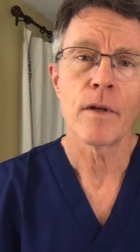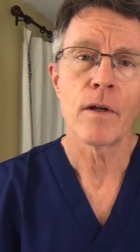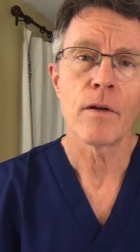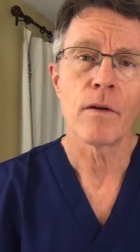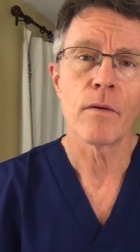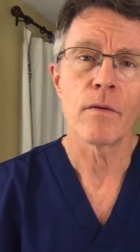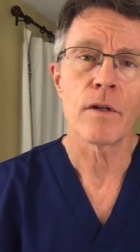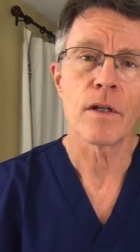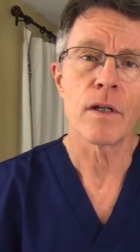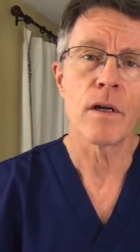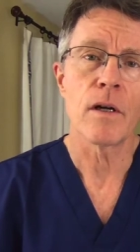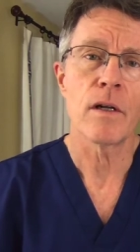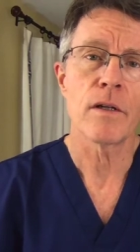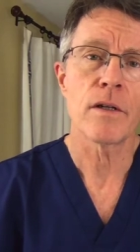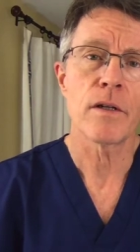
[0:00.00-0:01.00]
your
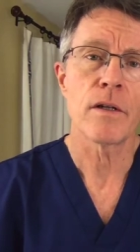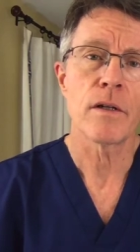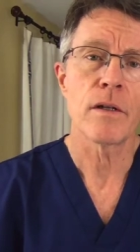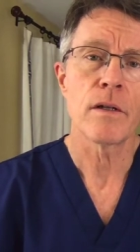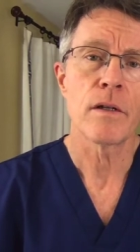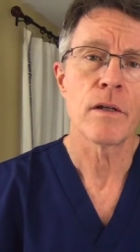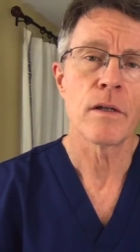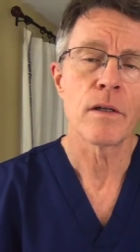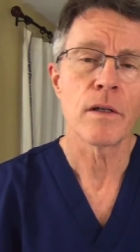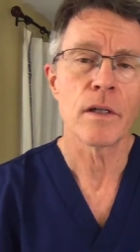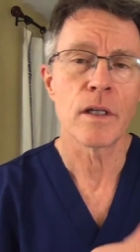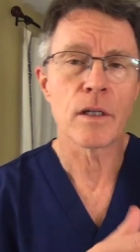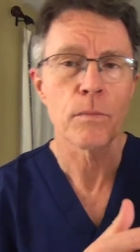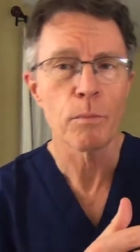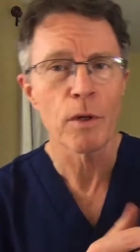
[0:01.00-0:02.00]
results
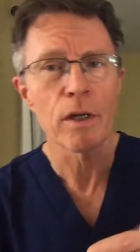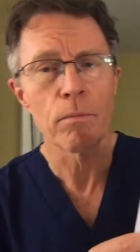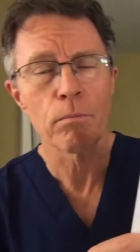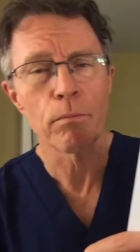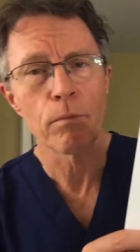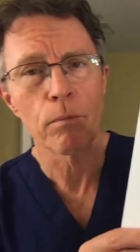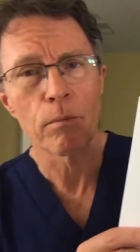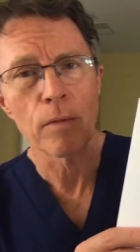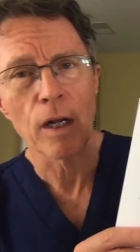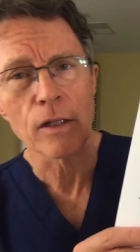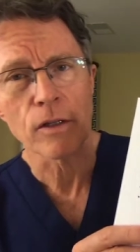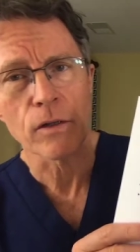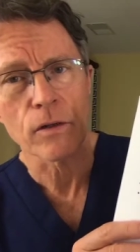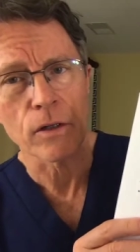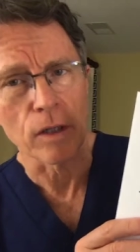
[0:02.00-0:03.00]
is pretty not
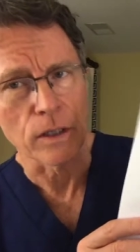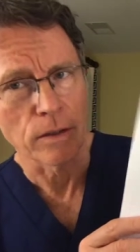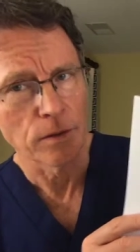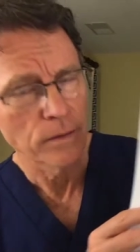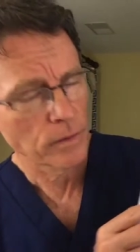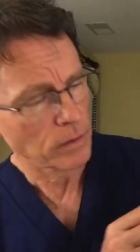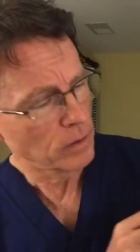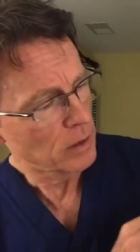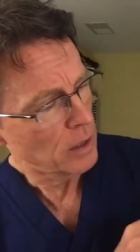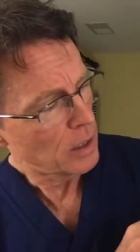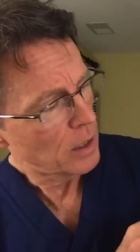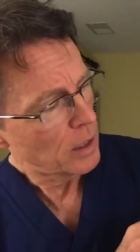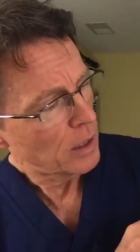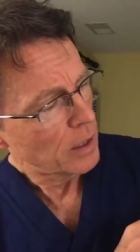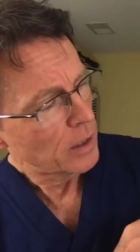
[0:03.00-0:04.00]
so good.
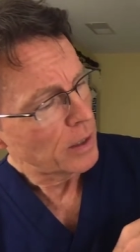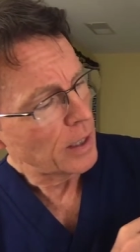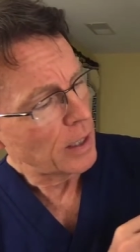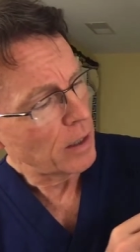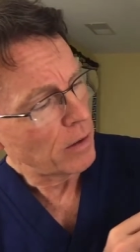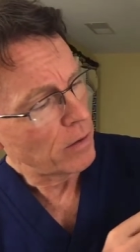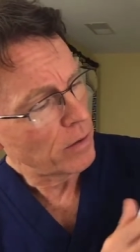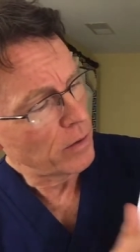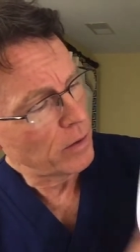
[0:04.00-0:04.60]
Now,